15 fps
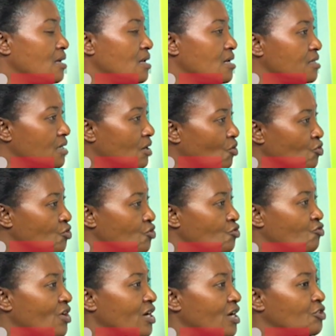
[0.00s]
There is a
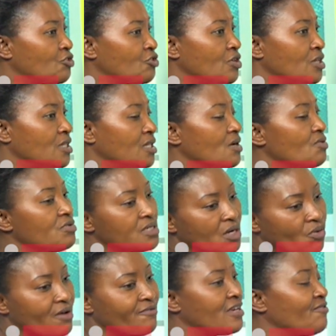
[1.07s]
construction, they will say
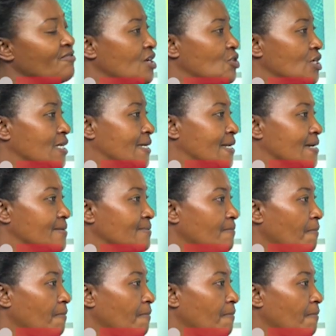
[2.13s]
we have given a tender.